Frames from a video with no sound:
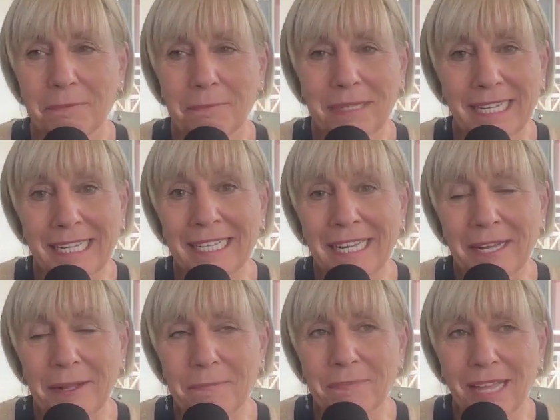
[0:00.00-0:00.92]
being,
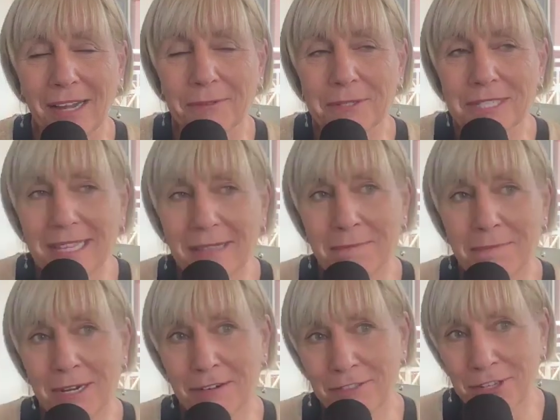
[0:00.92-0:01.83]
I won't say the
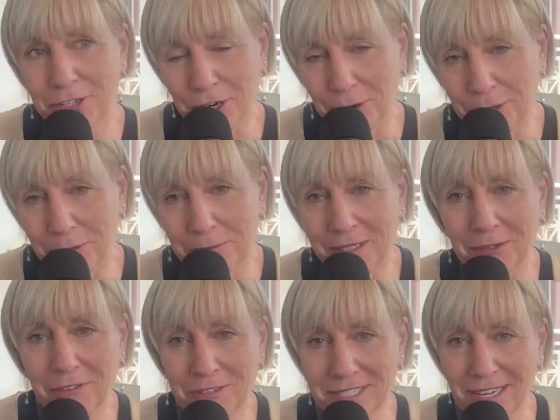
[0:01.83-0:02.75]
butt of the joke, but
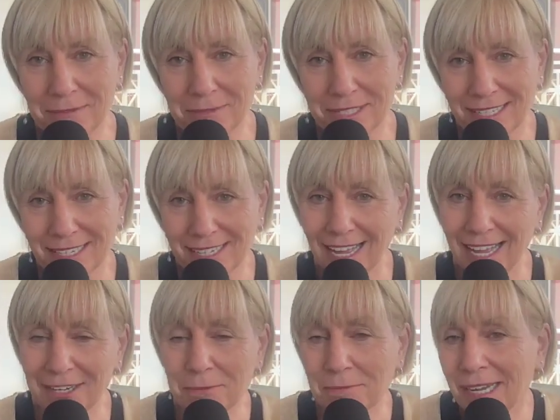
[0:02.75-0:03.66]
oftentimes
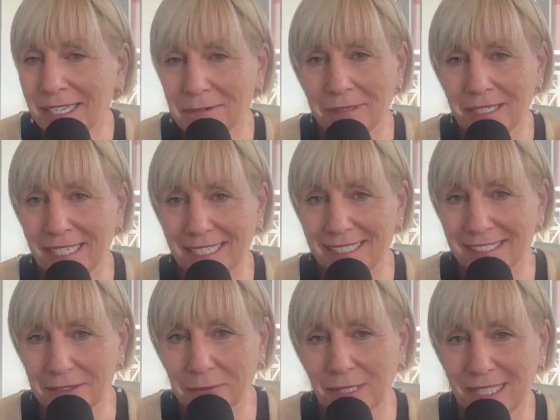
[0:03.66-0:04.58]
I don't mind being
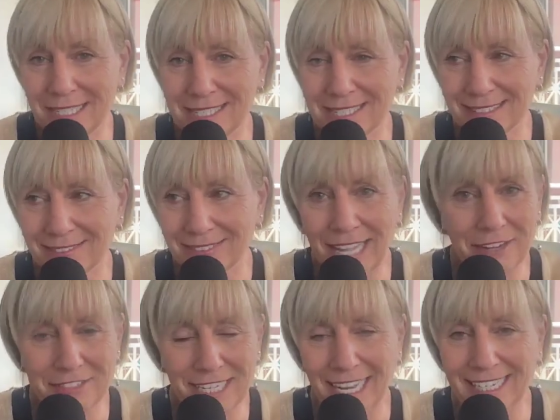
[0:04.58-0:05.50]
the one that's
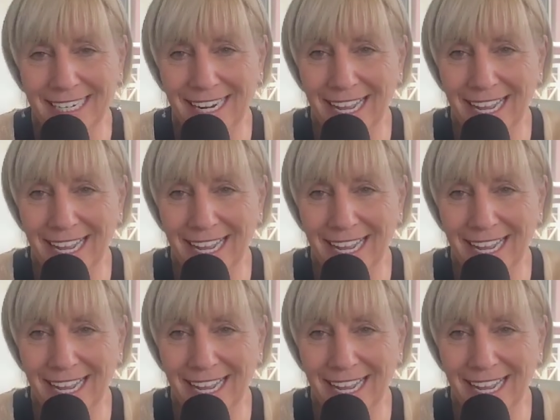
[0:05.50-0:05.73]
laughed at.